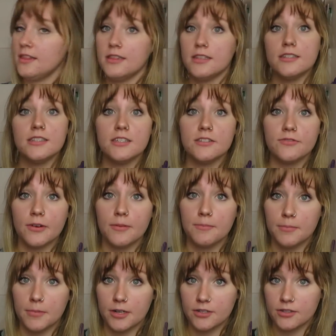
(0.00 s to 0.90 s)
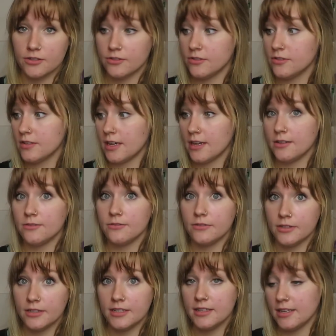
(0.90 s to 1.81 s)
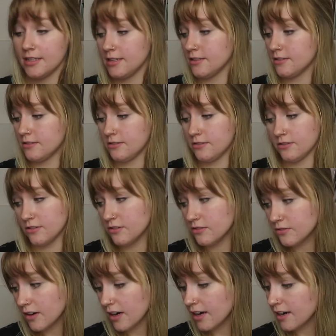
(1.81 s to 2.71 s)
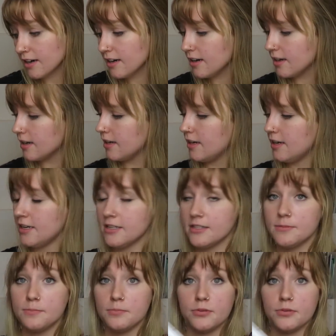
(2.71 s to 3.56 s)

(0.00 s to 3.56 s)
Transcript: This is from Marshalls. I really like it so far. It's